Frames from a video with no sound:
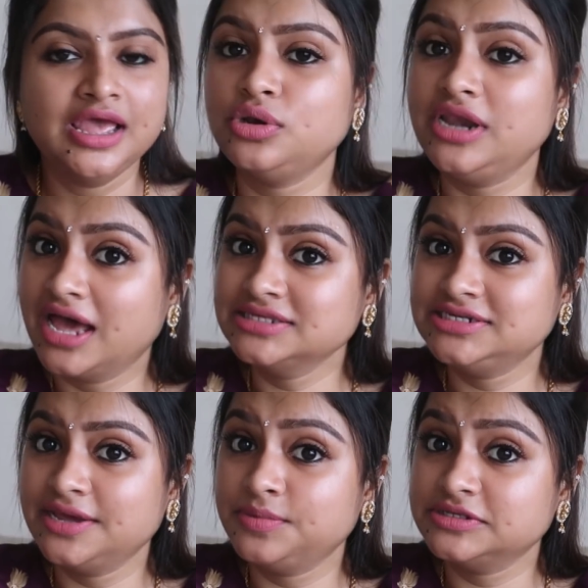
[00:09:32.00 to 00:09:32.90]
So
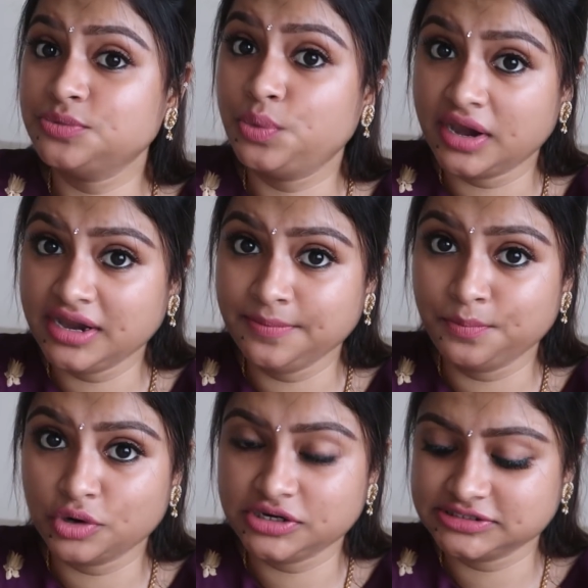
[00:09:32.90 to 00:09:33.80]
last step is a very
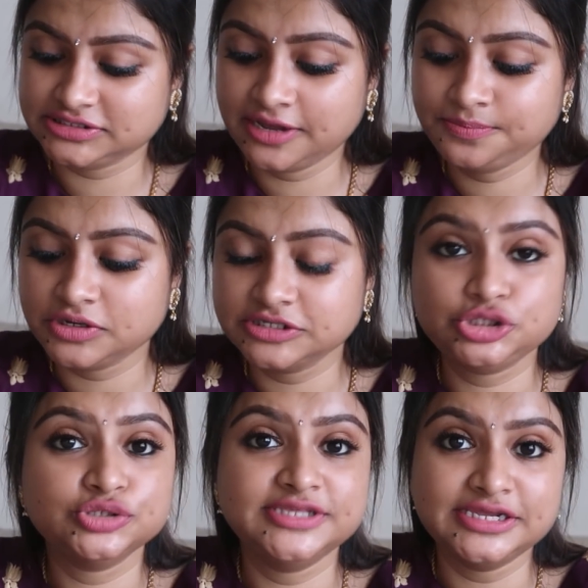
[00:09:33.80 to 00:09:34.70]
important step,
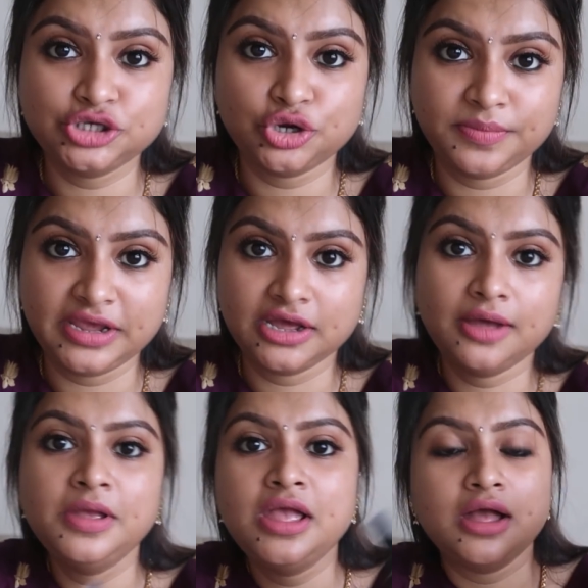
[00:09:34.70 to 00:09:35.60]
is to set your
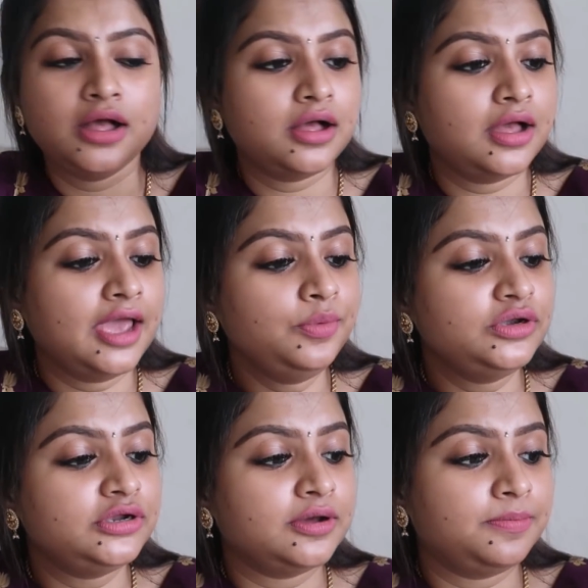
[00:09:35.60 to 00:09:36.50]
makeup. I
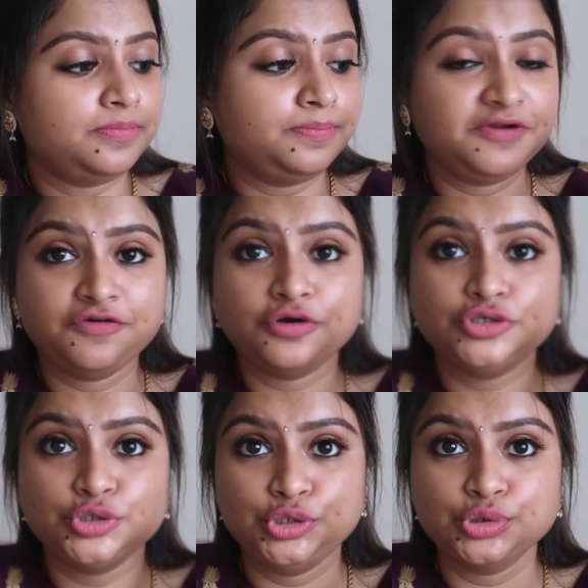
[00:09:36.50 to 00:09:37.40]
would
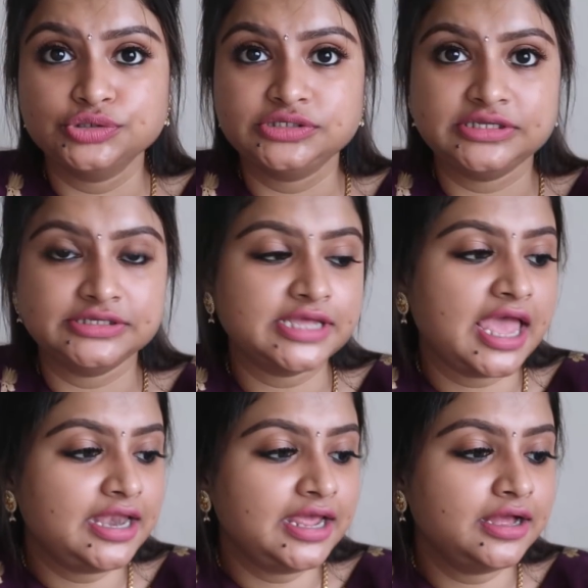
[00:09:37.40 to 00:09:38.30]
prefer to use this
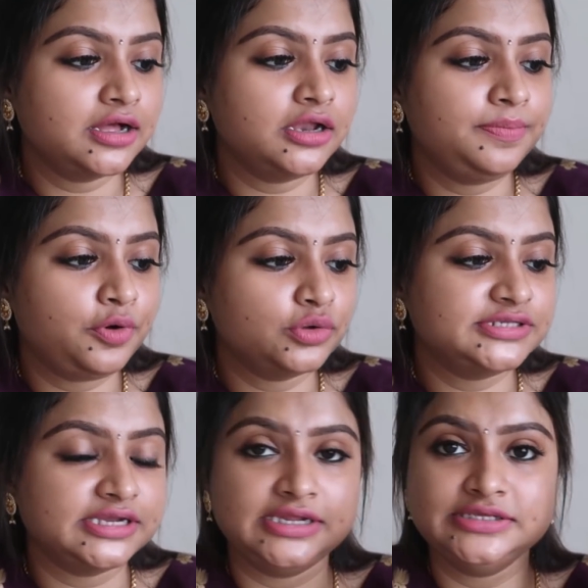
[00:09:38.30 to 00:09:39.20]
LA Girl Pro
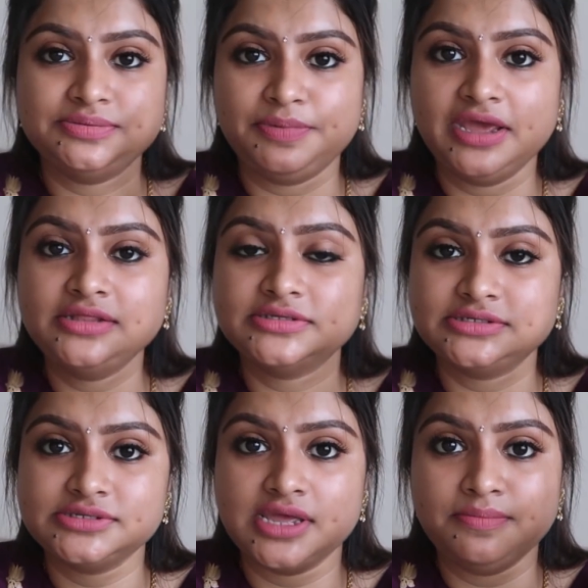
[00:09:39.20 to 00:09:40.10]
Setting Spray.
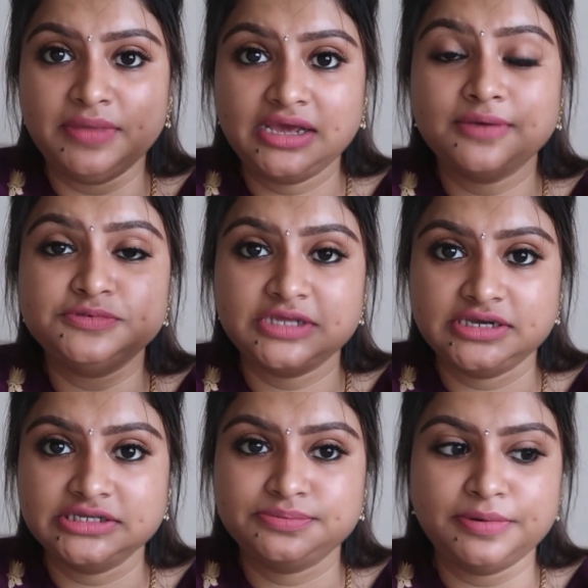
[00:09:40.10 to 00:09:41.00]
This is a makeup
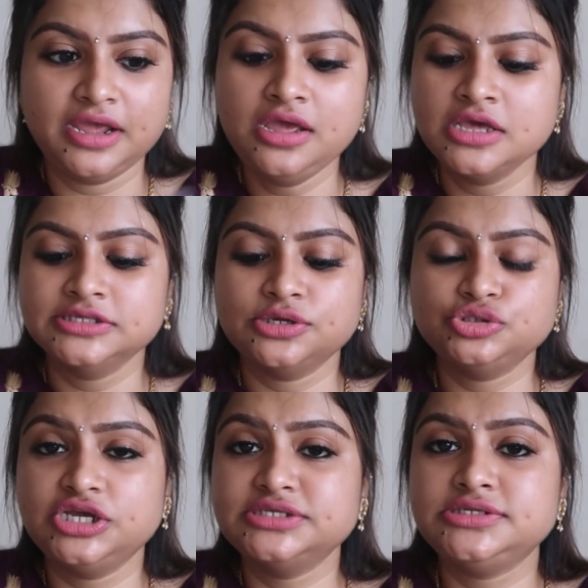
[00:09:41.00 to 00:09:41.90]
setting spray.
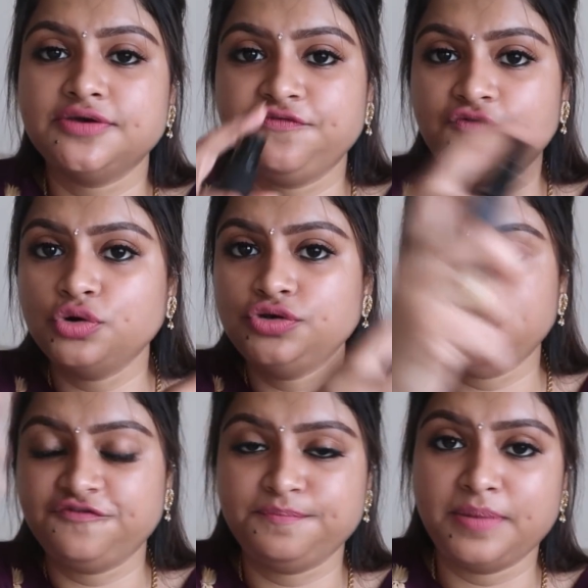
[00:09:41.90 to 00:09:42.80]
So just 4
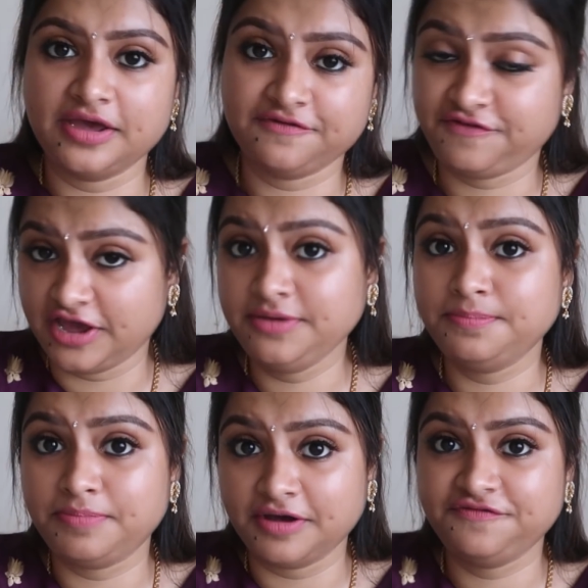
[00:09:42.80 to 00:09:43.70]
to
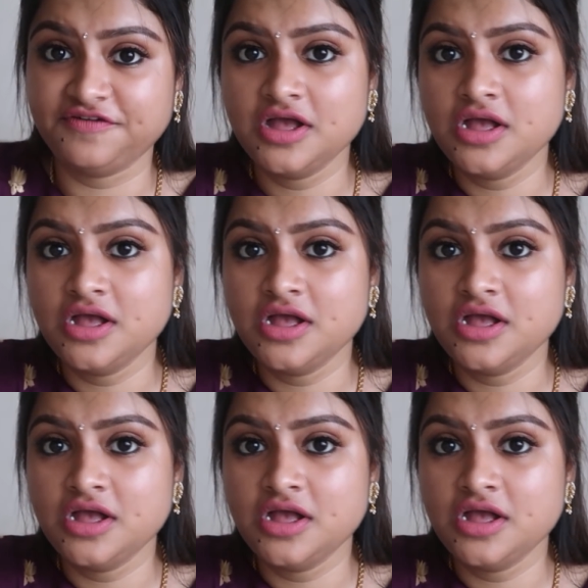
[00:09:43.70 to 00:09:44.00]
5 puff